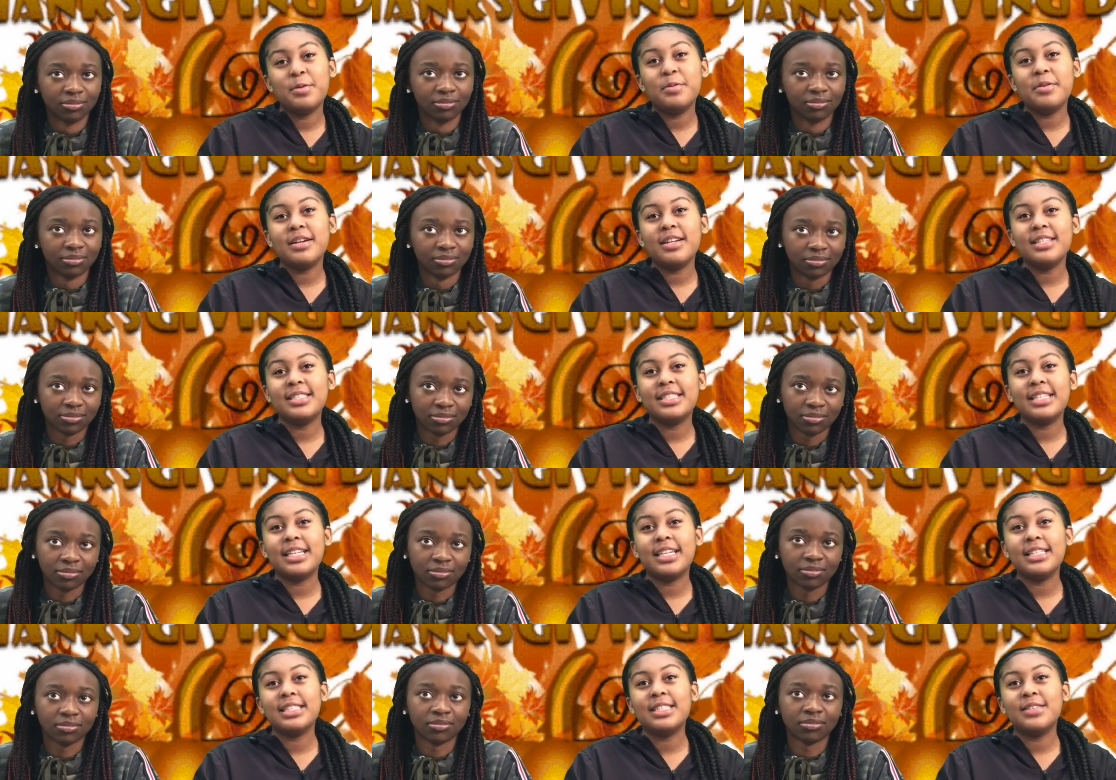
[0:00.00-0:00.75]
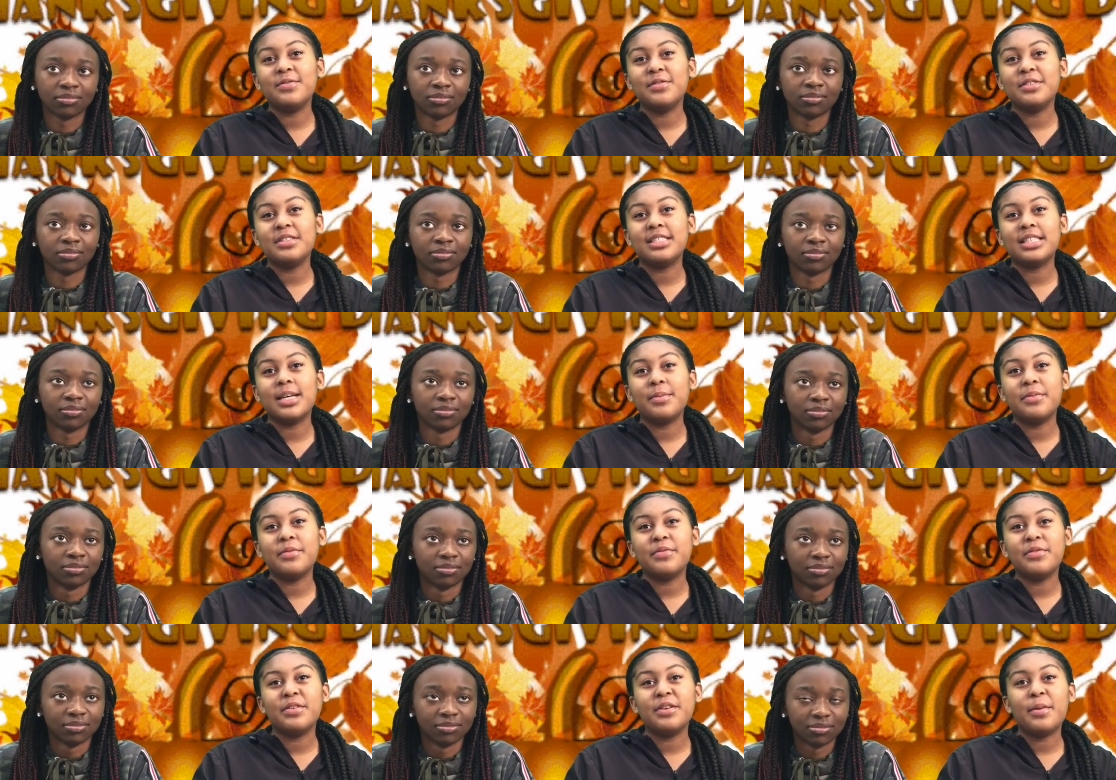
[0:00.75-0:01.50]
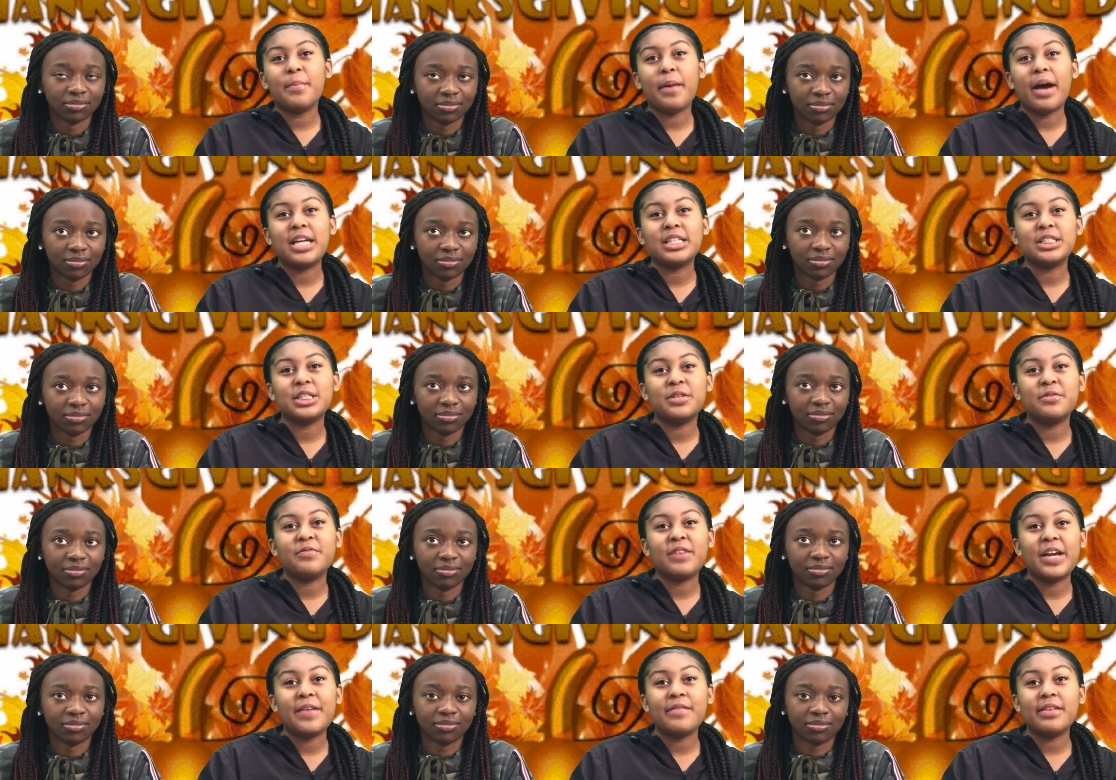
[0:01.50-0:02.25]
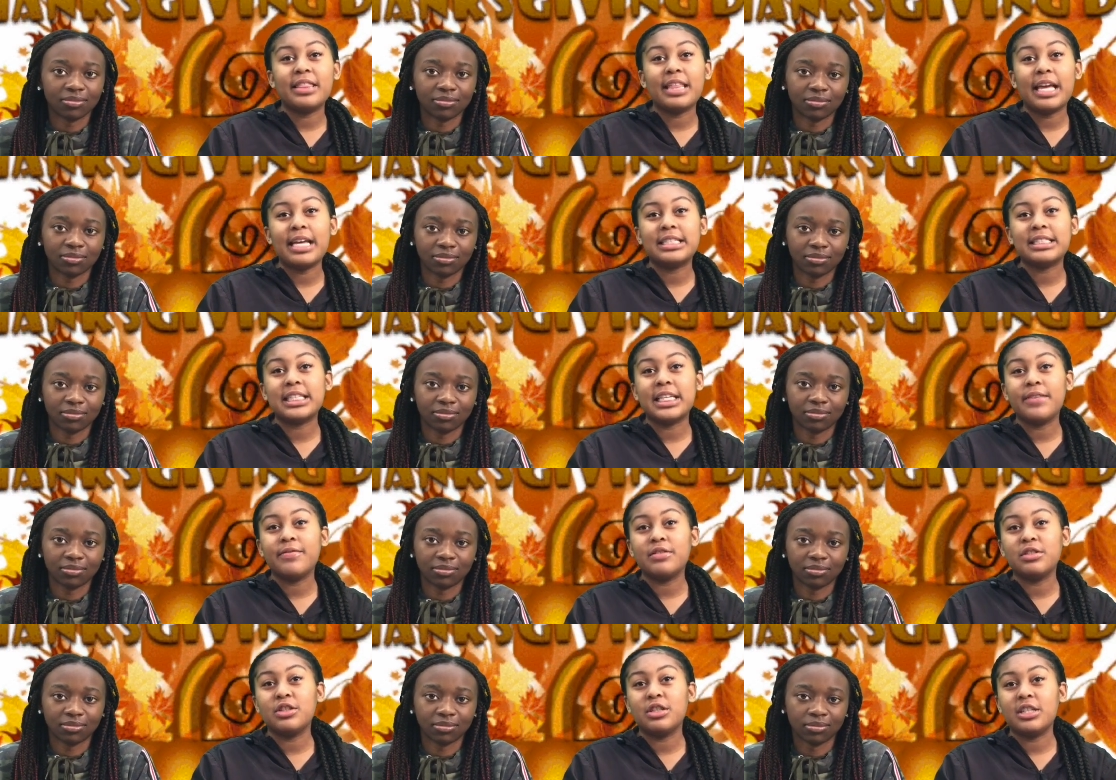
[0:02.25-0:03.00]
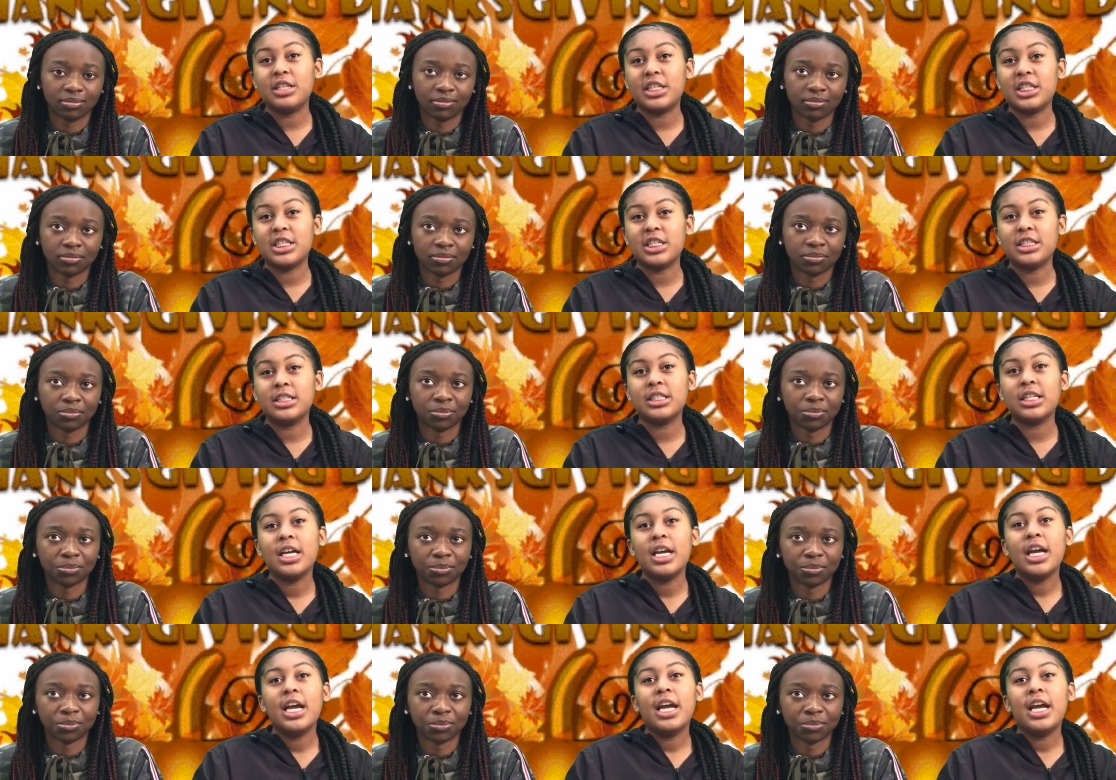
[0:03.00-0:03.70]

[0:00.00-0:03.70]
Speaker 1: we wanted to interview some of you about your favorite Thanksgiving traditions.